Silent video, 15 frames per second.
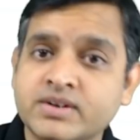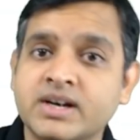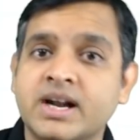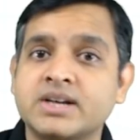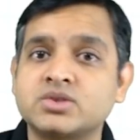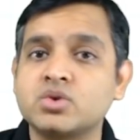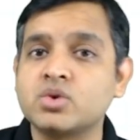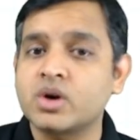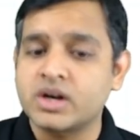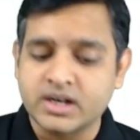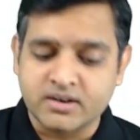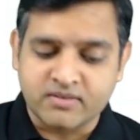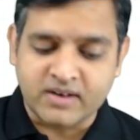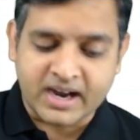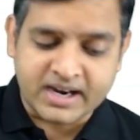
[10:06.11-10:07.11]
days, you're going to
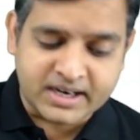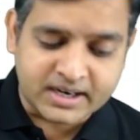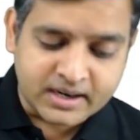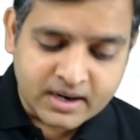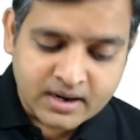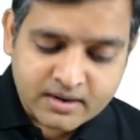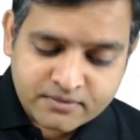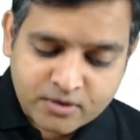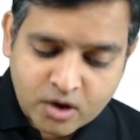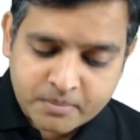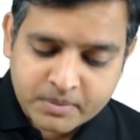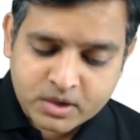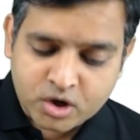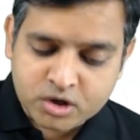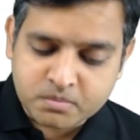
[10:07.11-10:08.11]
divide it from
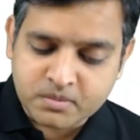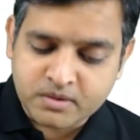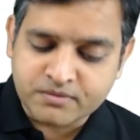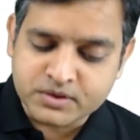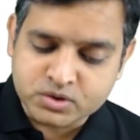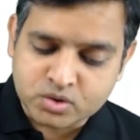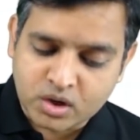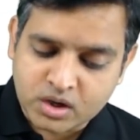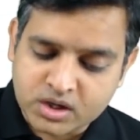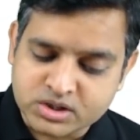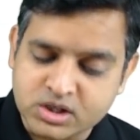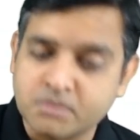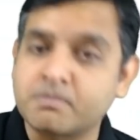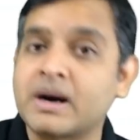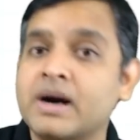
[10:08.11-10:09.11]
anatomy,
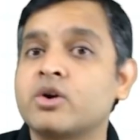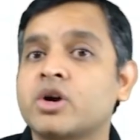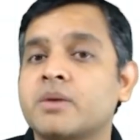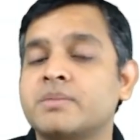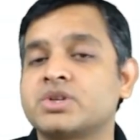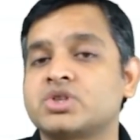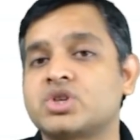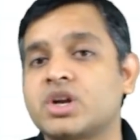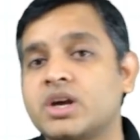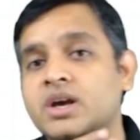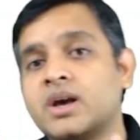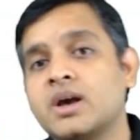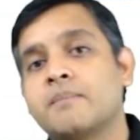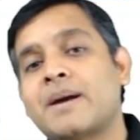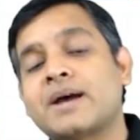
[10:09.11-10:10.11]
physiology,
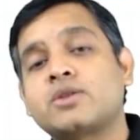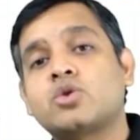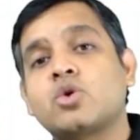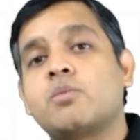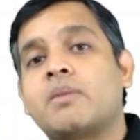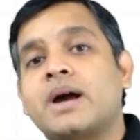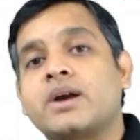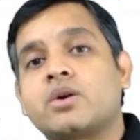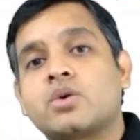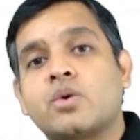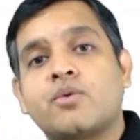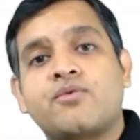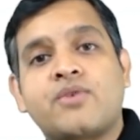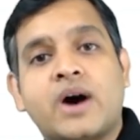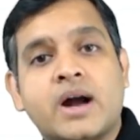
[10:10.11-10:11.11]
biochemistry, patho,
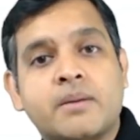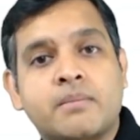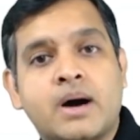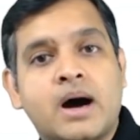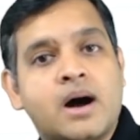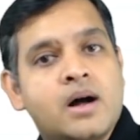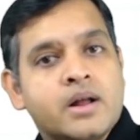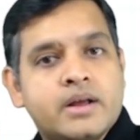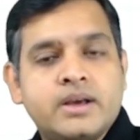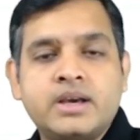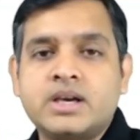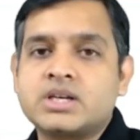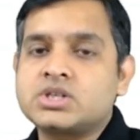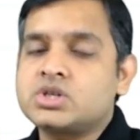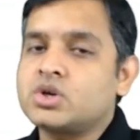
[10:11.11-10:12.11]
micro, pharma,
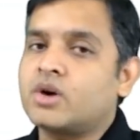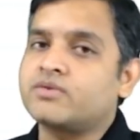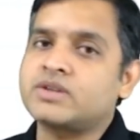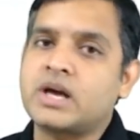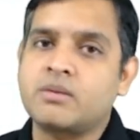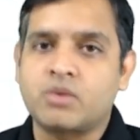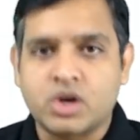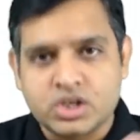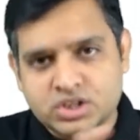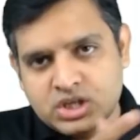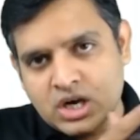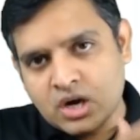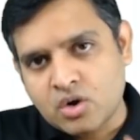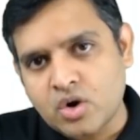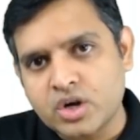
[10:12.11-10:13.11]
ENT,
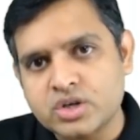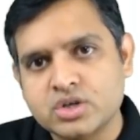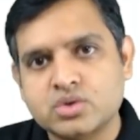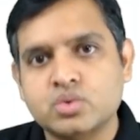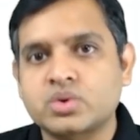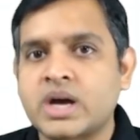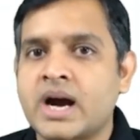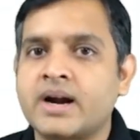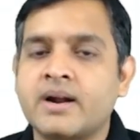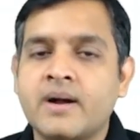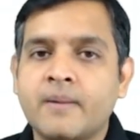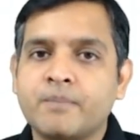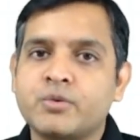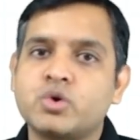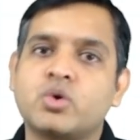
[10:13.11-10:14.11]
ophthalmology. According to
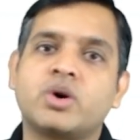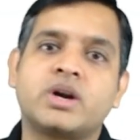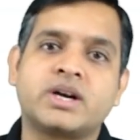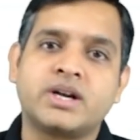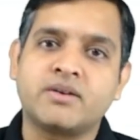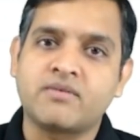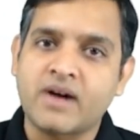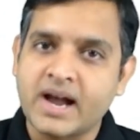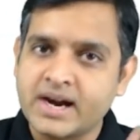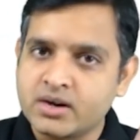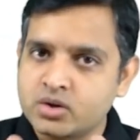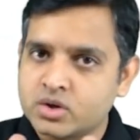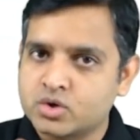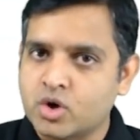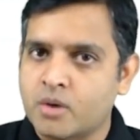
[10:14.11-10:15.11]
that, you're going to divide
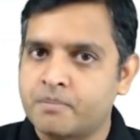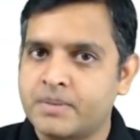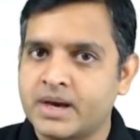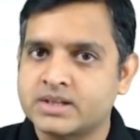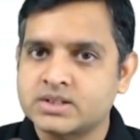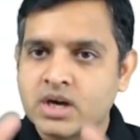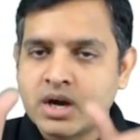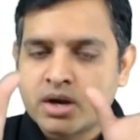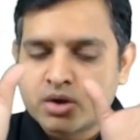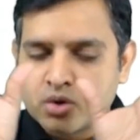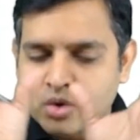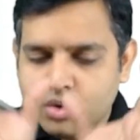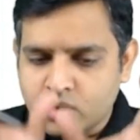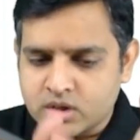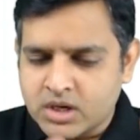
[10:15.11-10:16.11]
your topics,
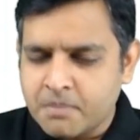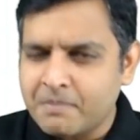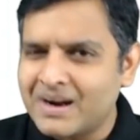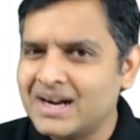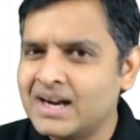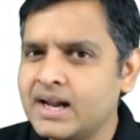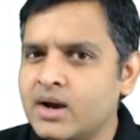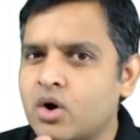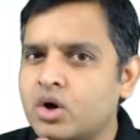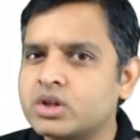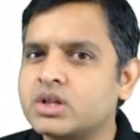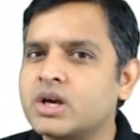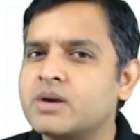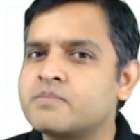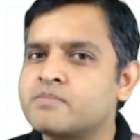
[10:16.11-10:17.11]
you depending on
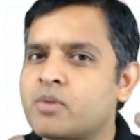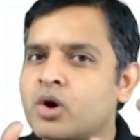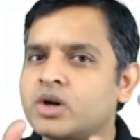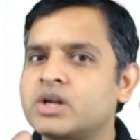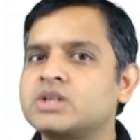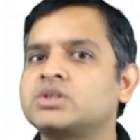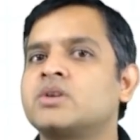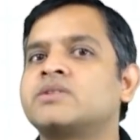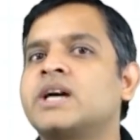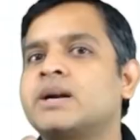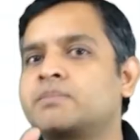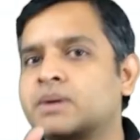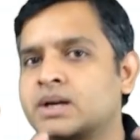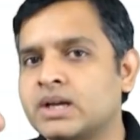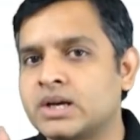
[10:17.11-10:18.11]
the importance of
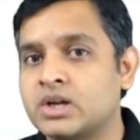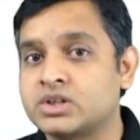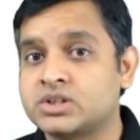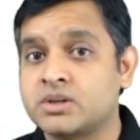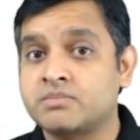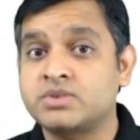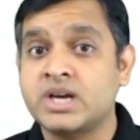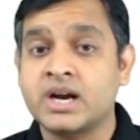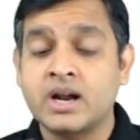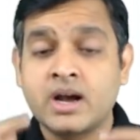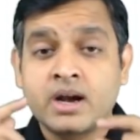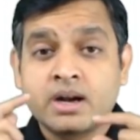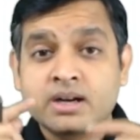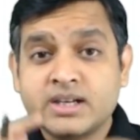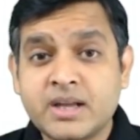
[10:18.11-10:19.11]
that particular subject,
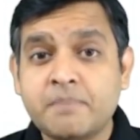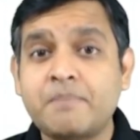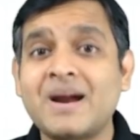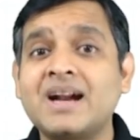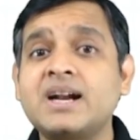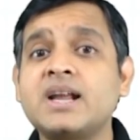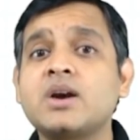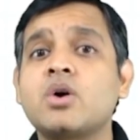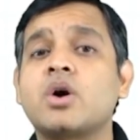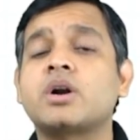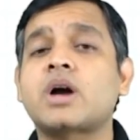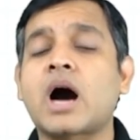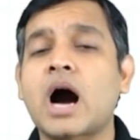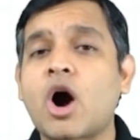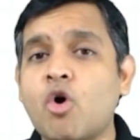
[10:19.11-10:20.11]
depending on
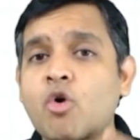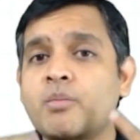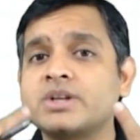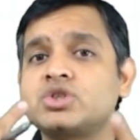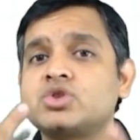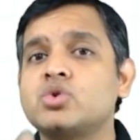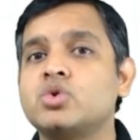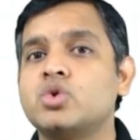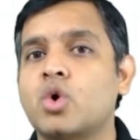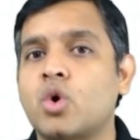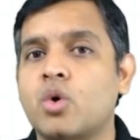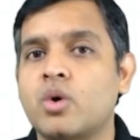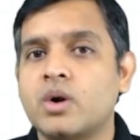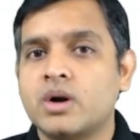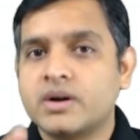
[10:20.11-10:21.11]
how much you
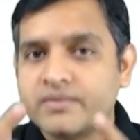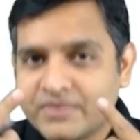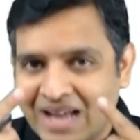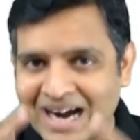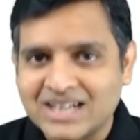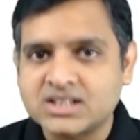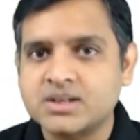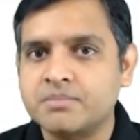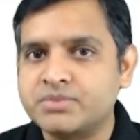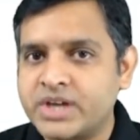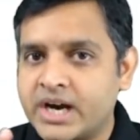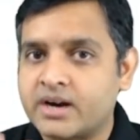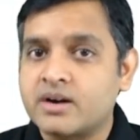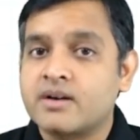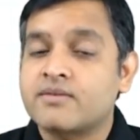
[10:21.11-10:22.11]
know that
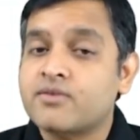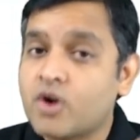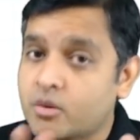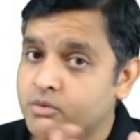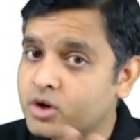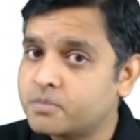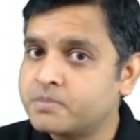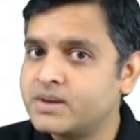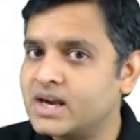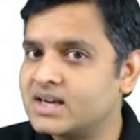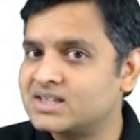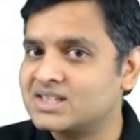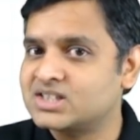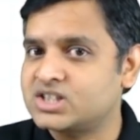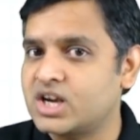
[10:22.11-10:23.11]
subject from your
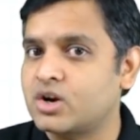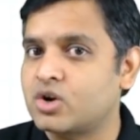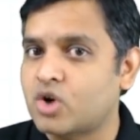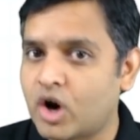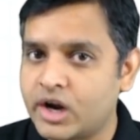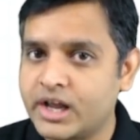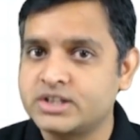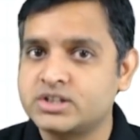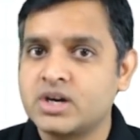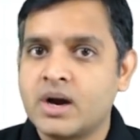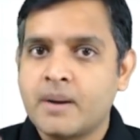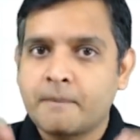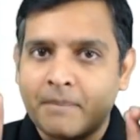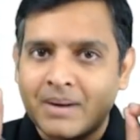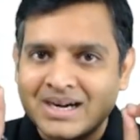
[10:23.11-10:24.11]
pre-existing knowledge.
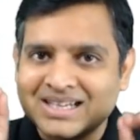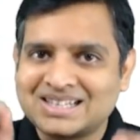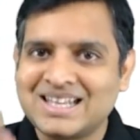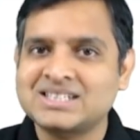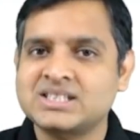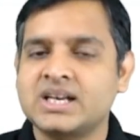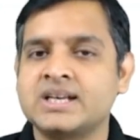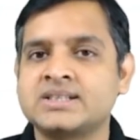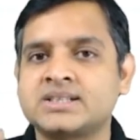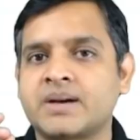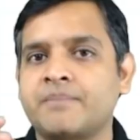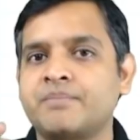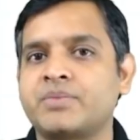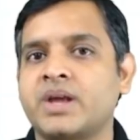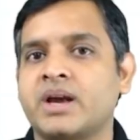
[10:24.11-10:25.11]
But this is
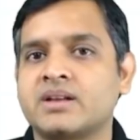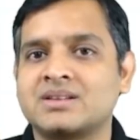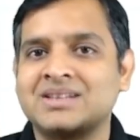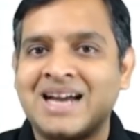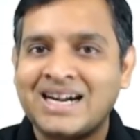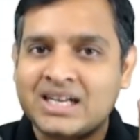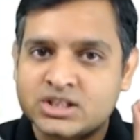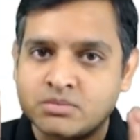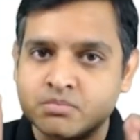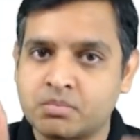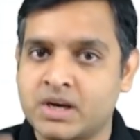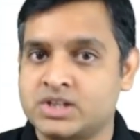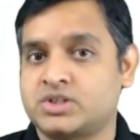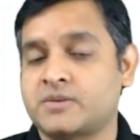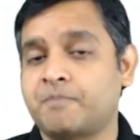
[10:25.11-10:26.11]
something that is
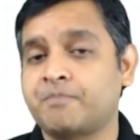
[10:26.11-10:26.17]
must.